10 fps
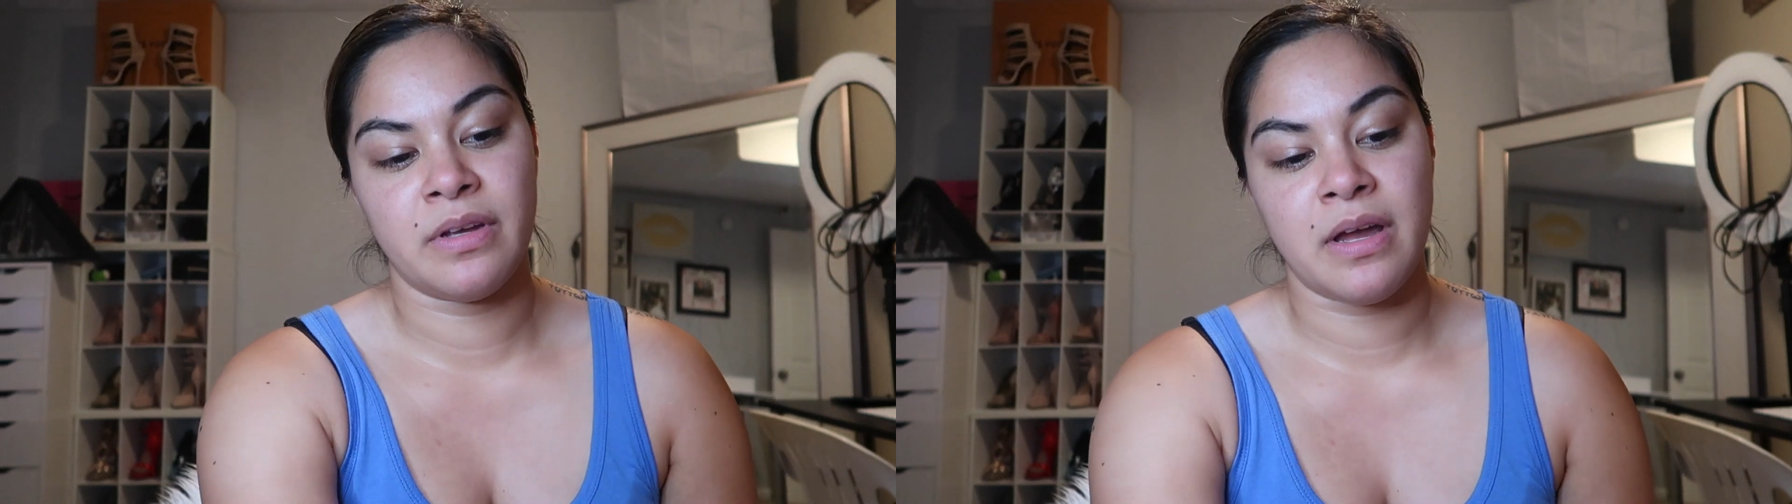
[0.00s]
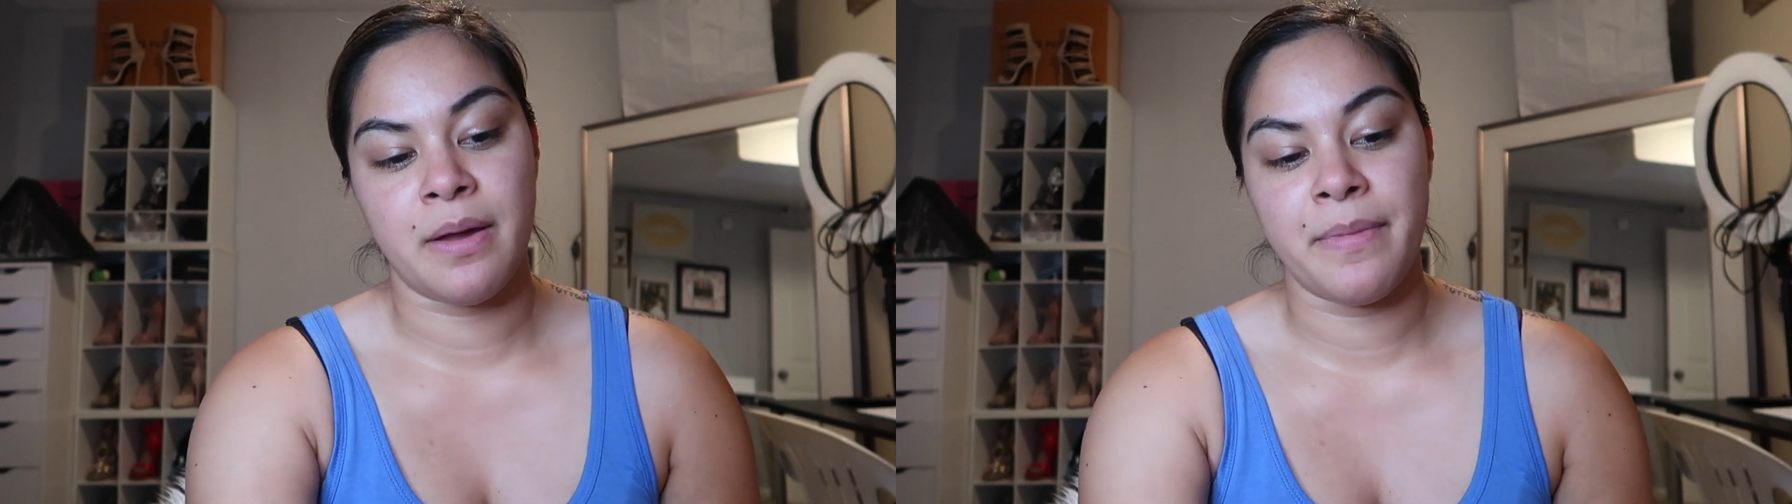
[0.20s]

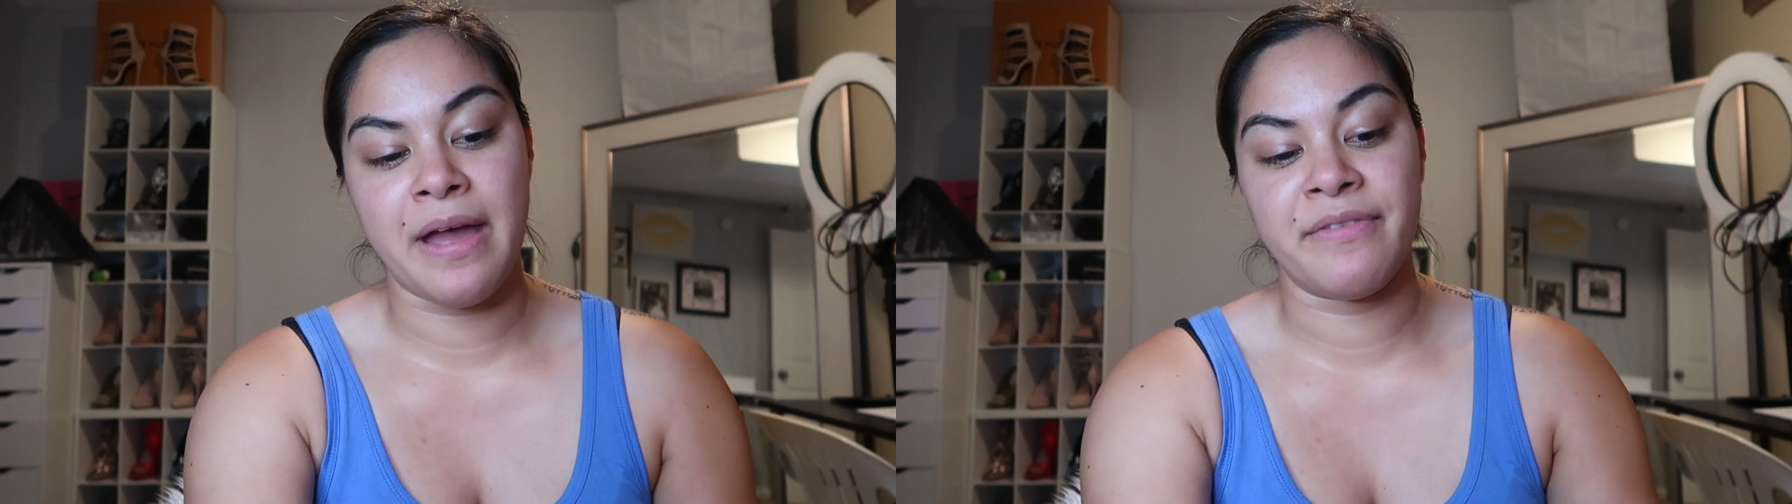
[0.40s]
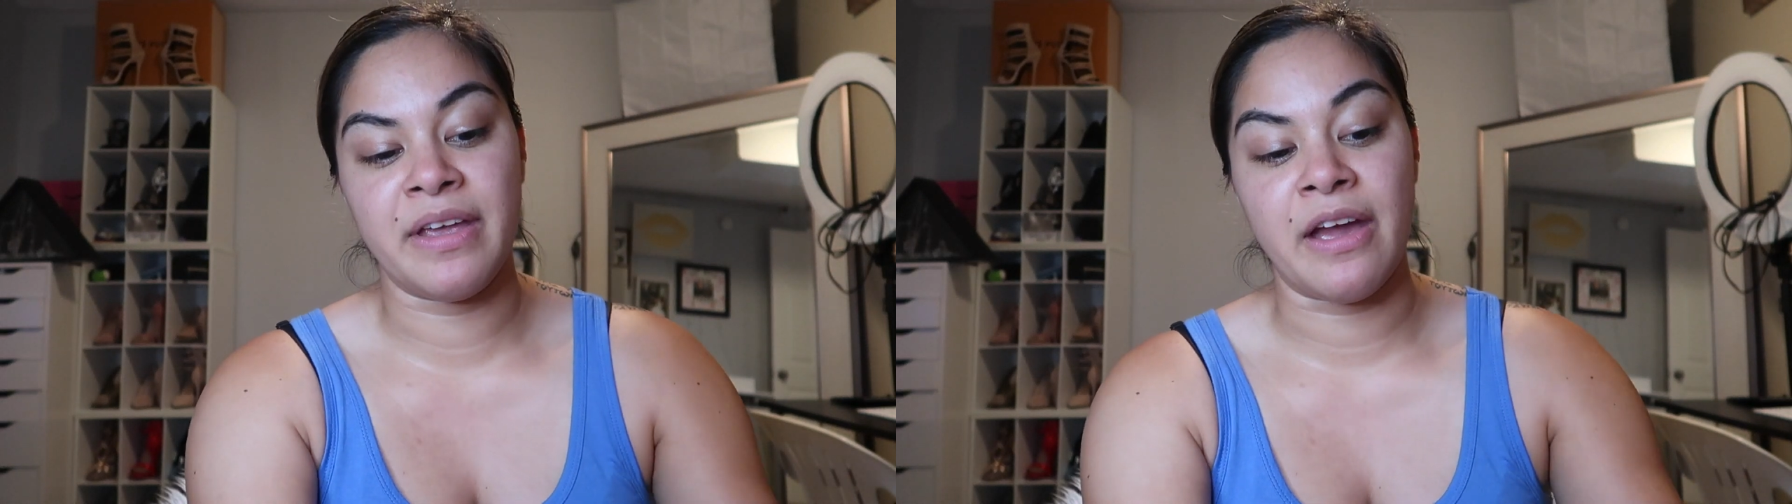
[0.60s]

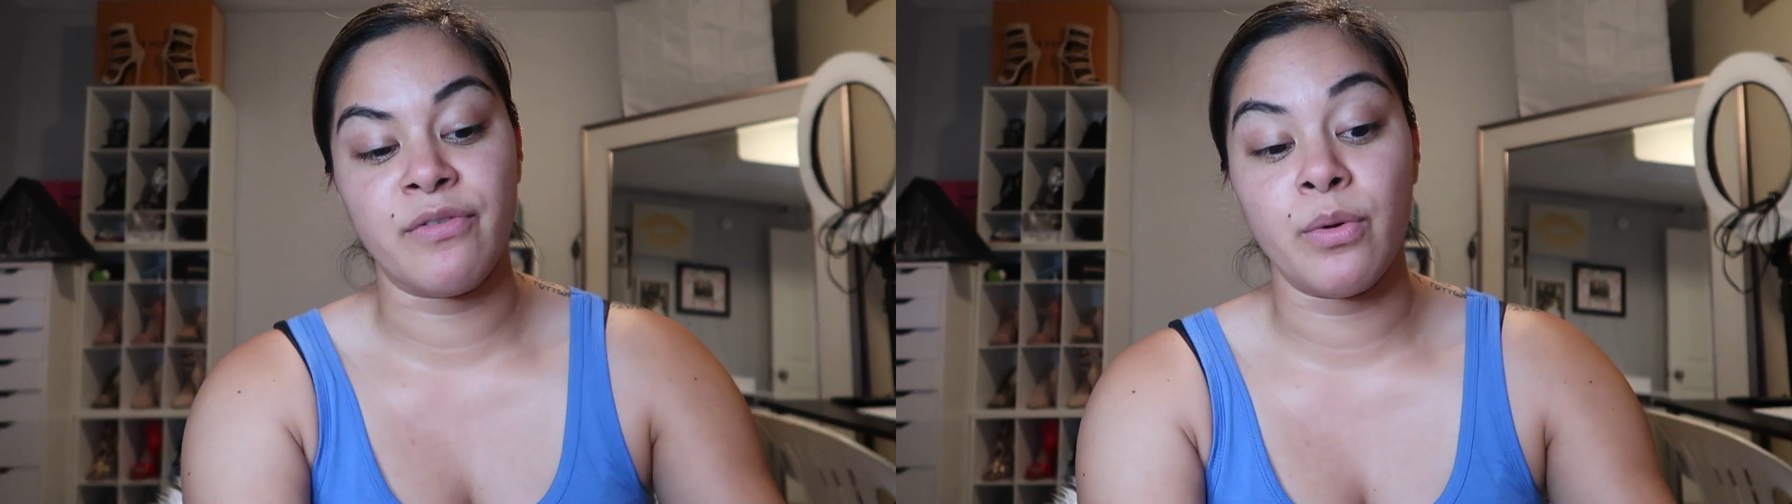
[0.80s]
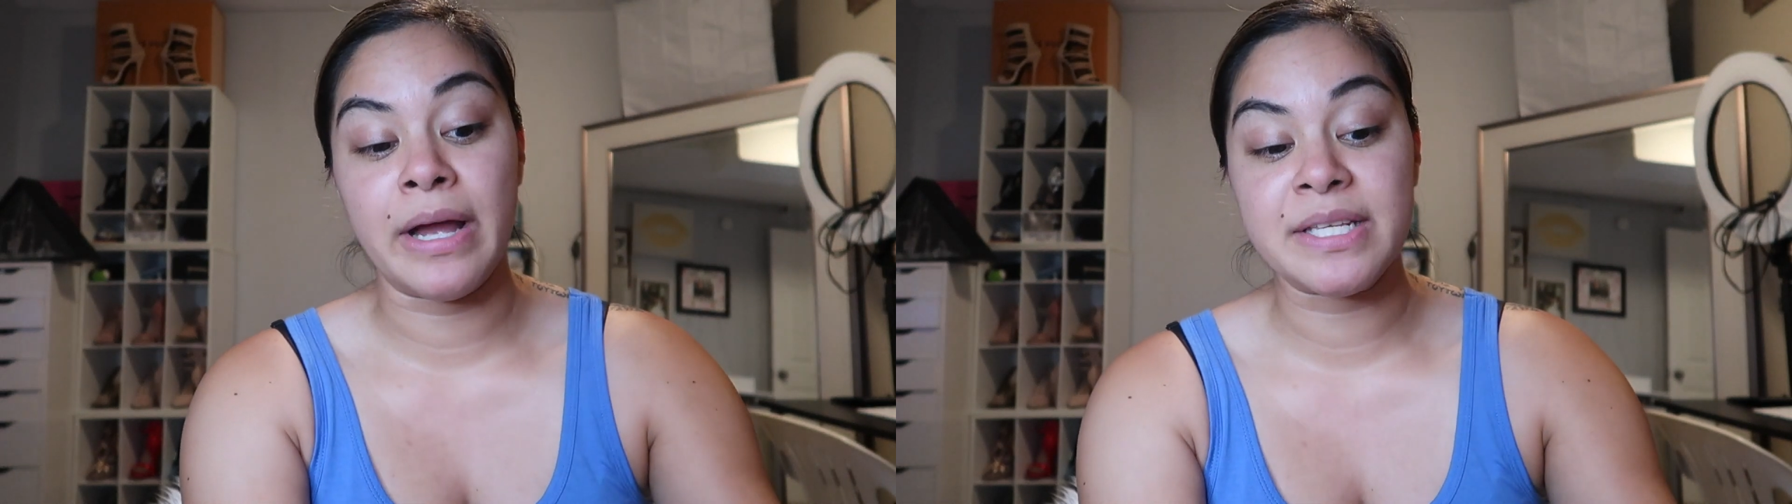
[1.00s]
having
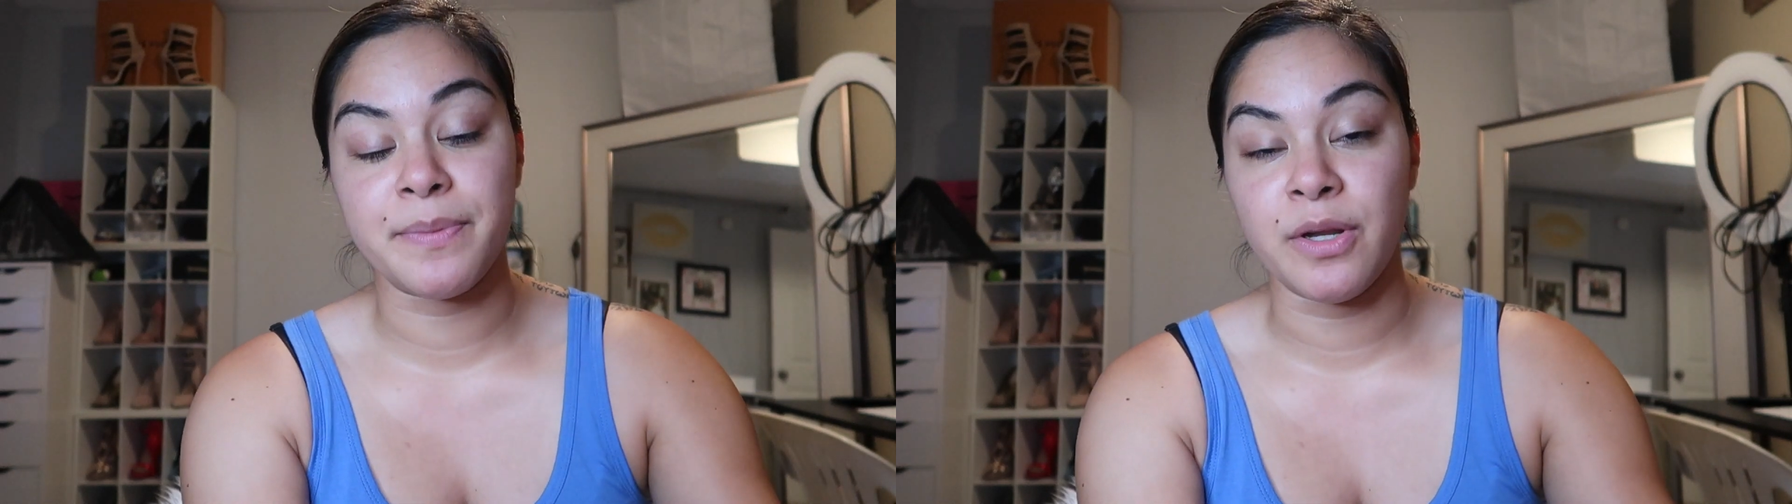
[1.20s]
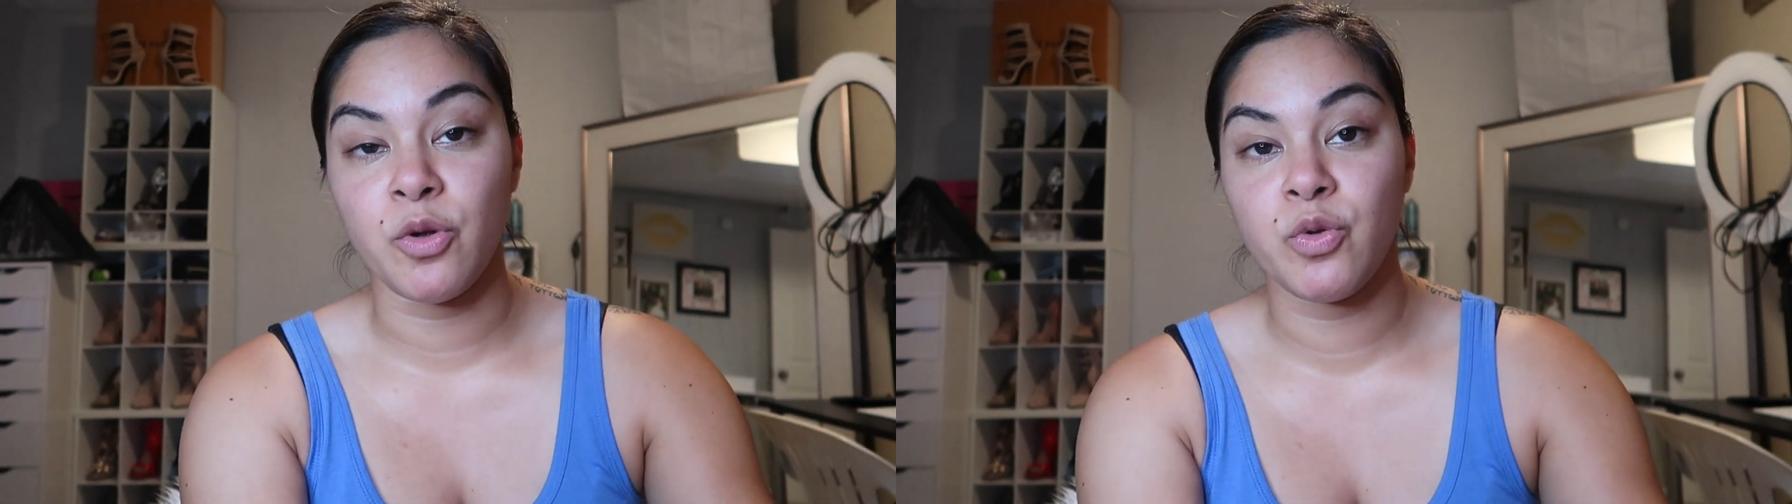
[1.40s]
ever waxed
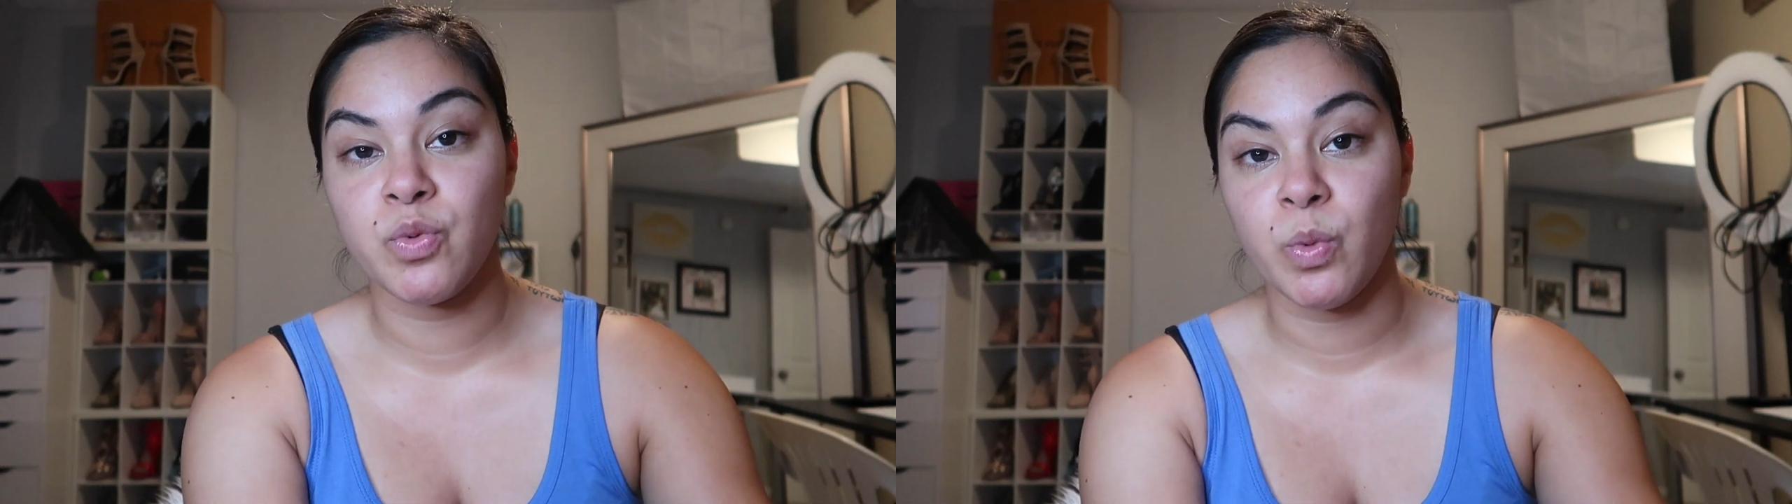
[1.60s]
my nose